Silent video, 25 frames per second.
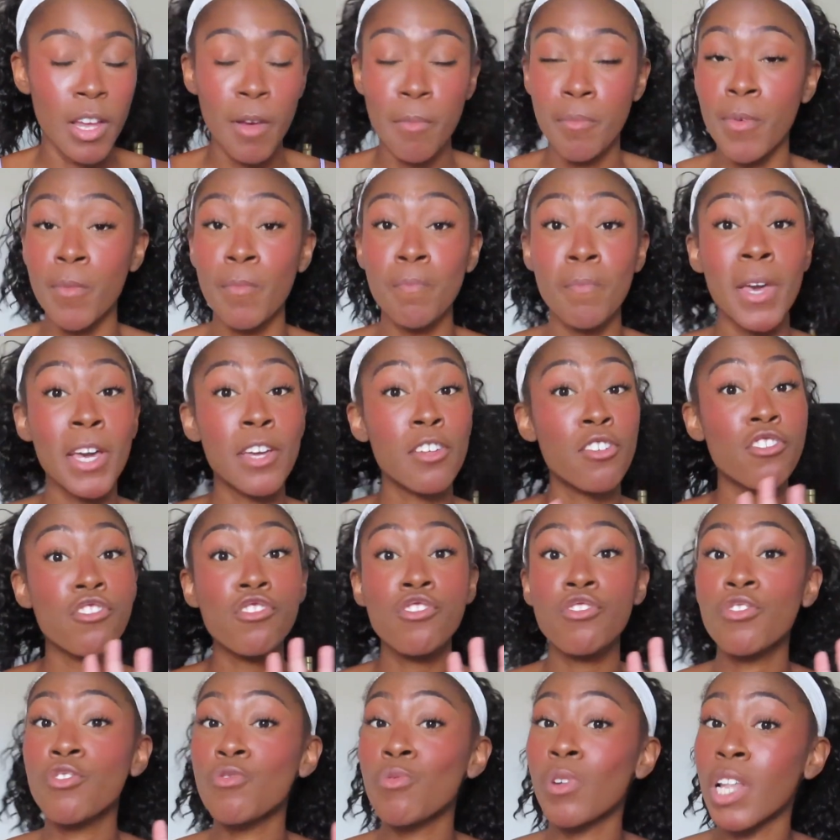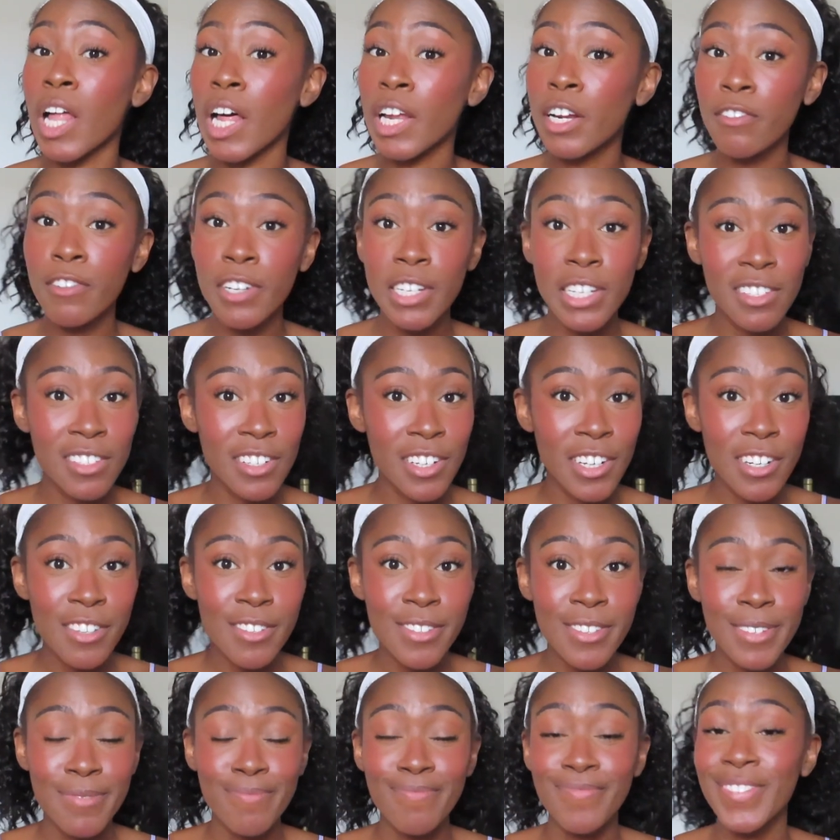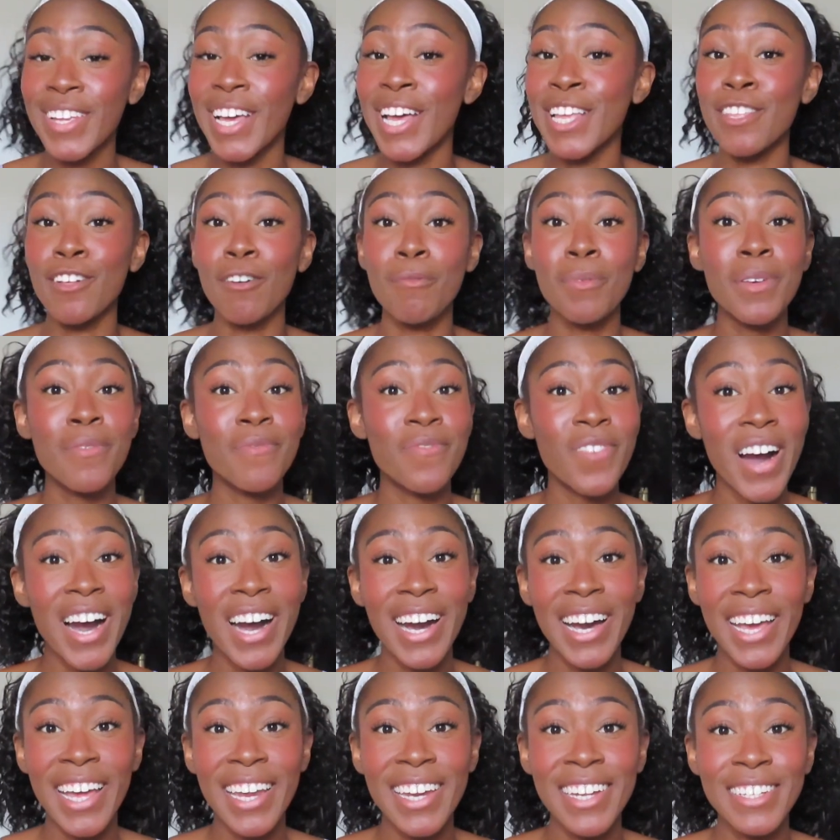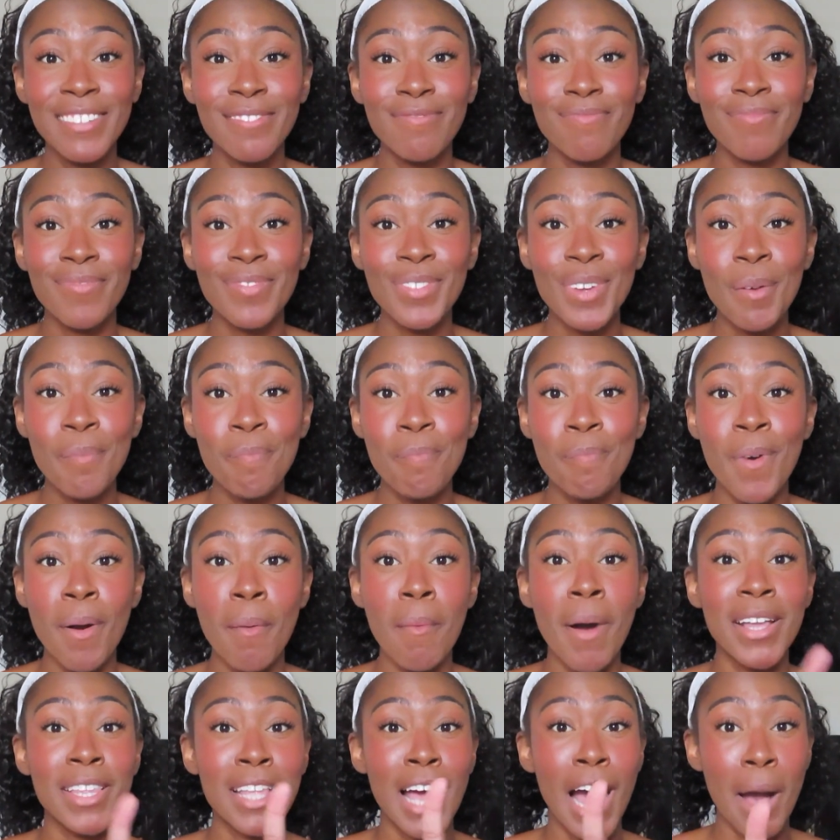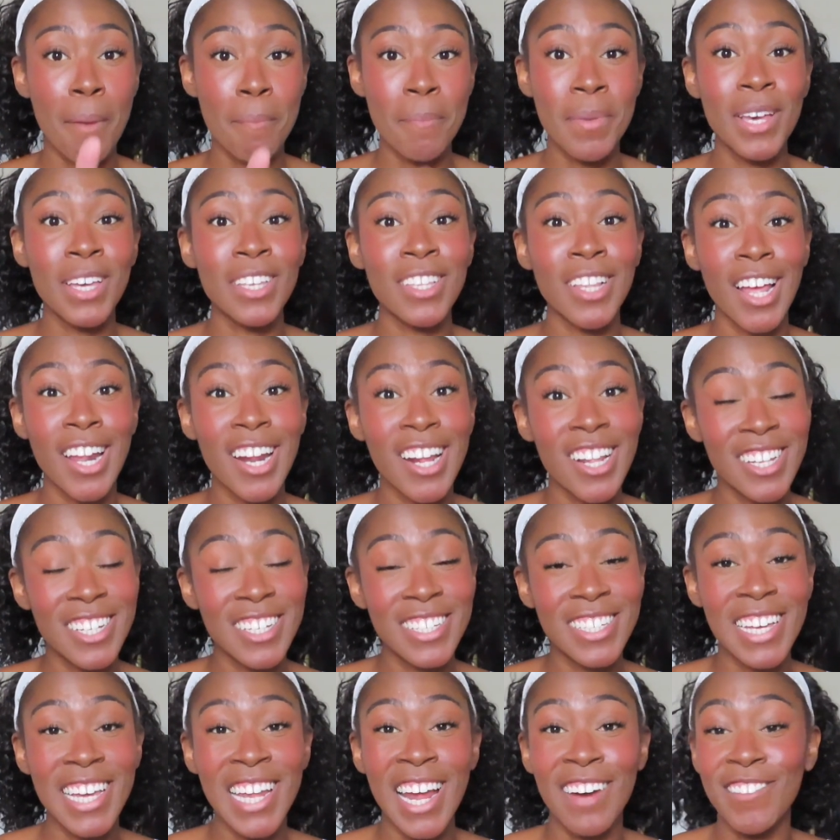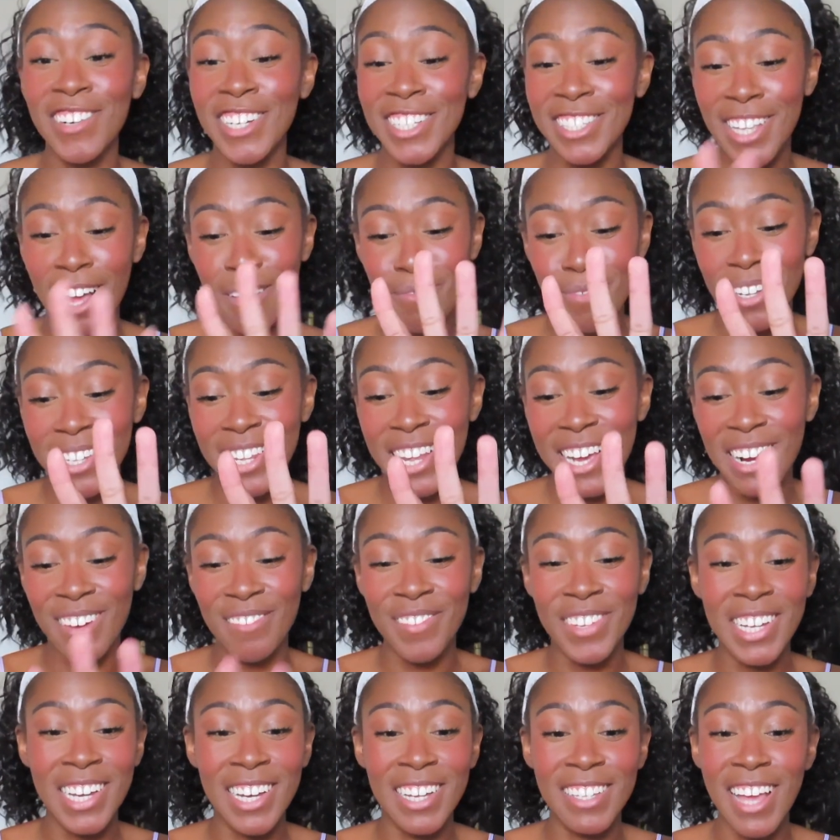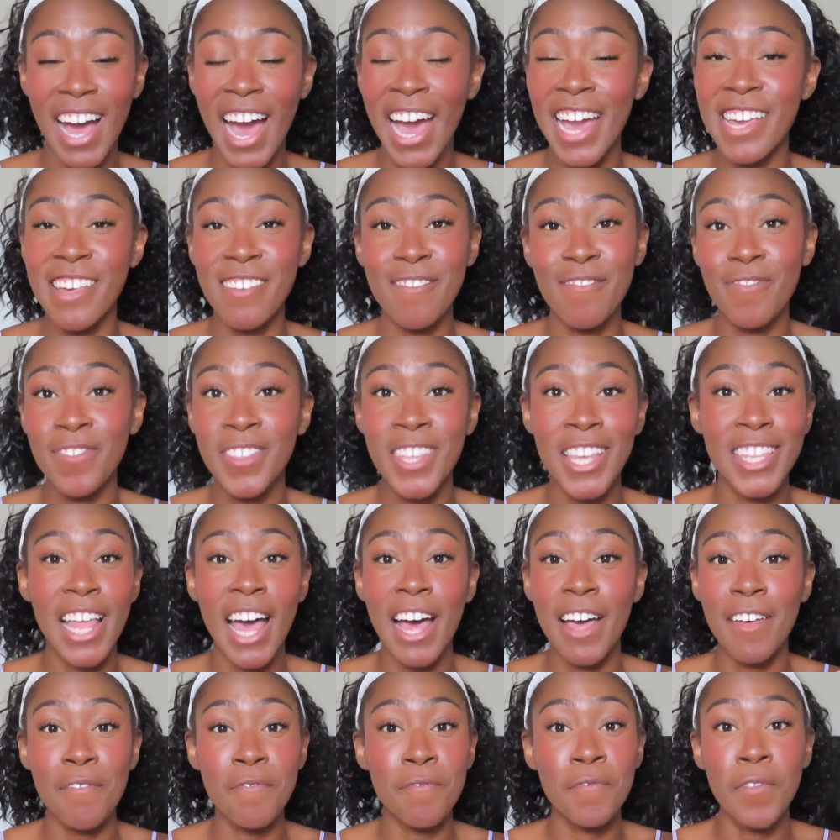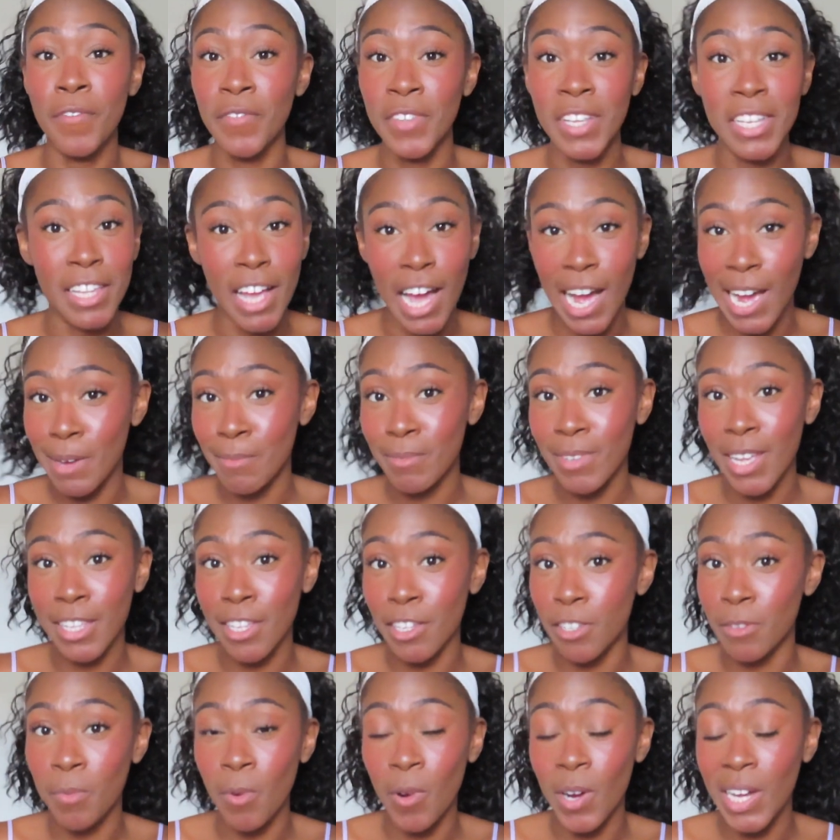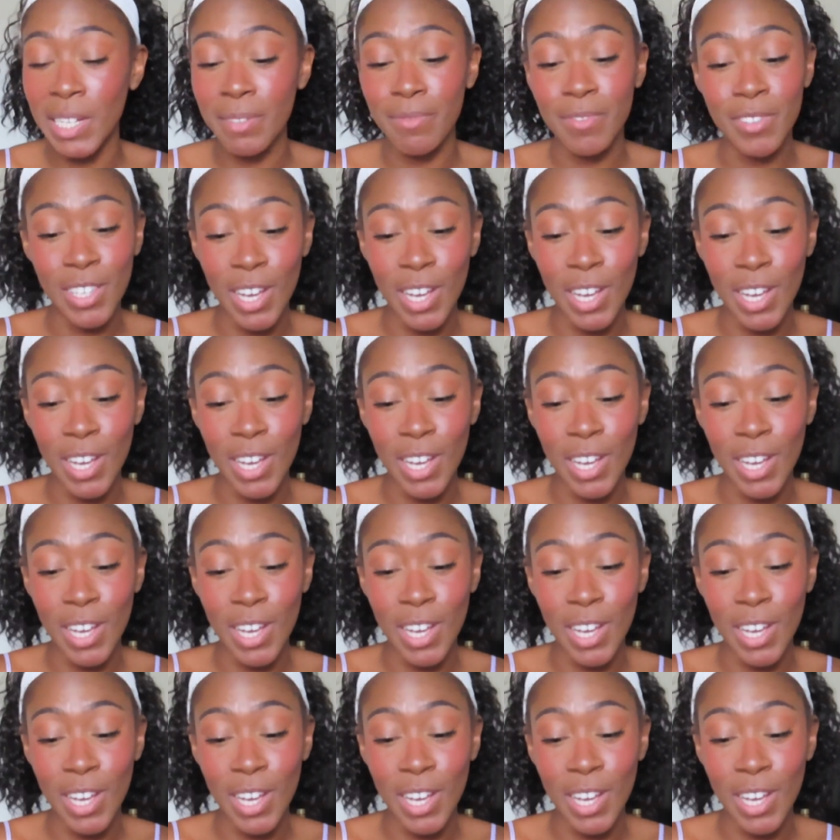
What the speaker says: But make sure to just do a lot of research and you'll be fine. But my top pick is Laureles, and I'm going to stop on there because I said that 50 times at this point.